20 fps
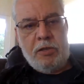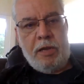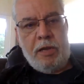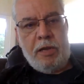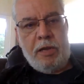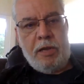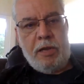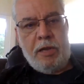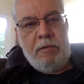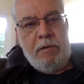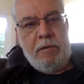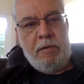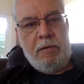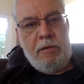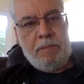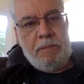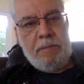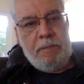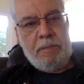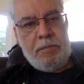So then
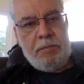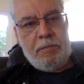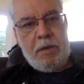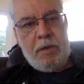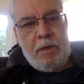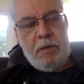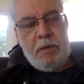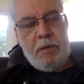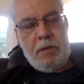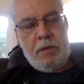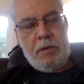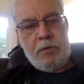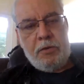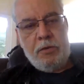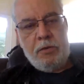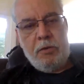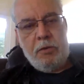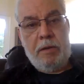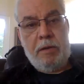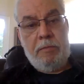we did that at
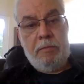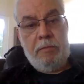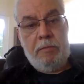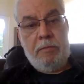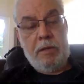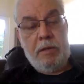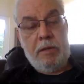NASA.